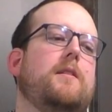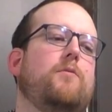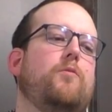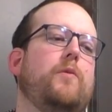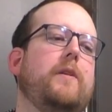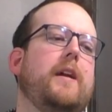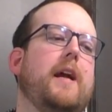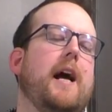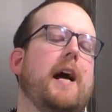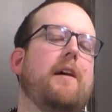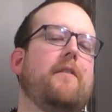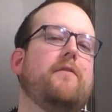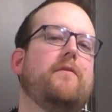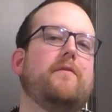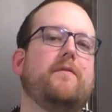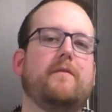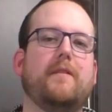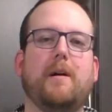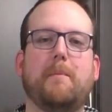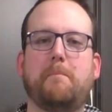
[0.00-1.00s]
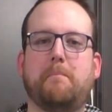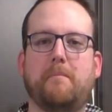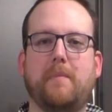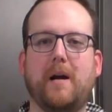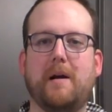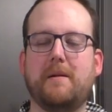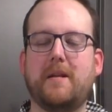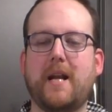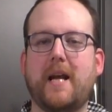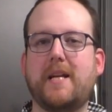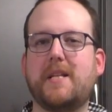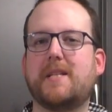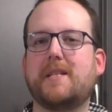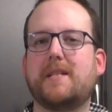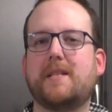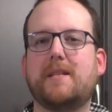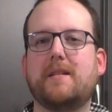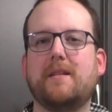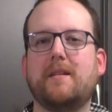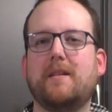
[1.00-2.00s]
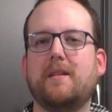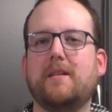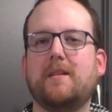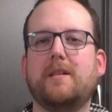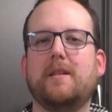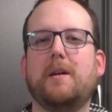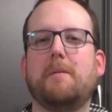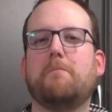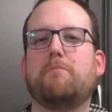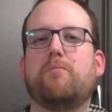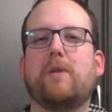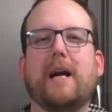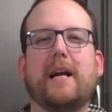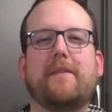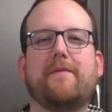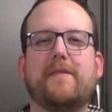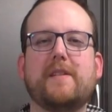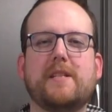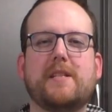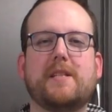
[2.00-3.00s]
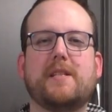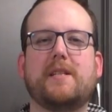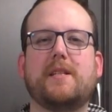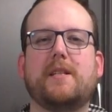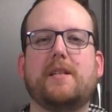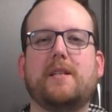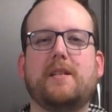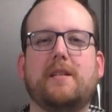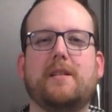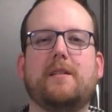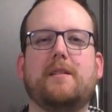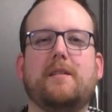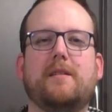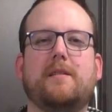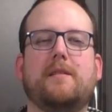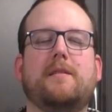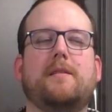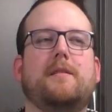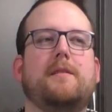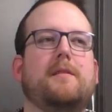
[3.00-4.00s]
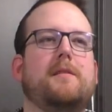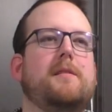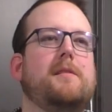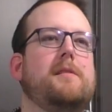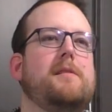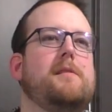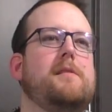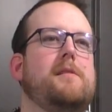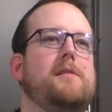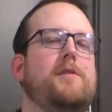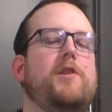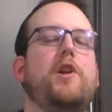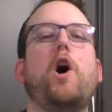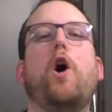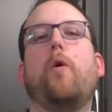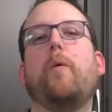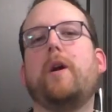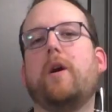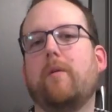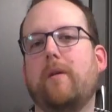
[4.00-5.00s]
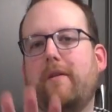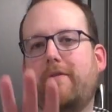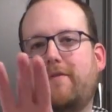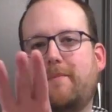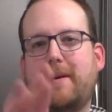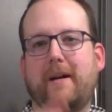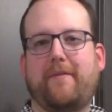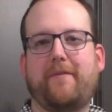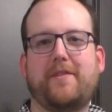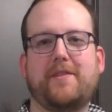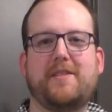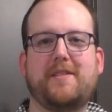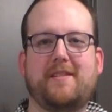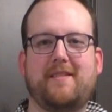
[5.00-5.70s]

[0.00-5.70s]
We have a nice breakfast. No, we go out for breakfast.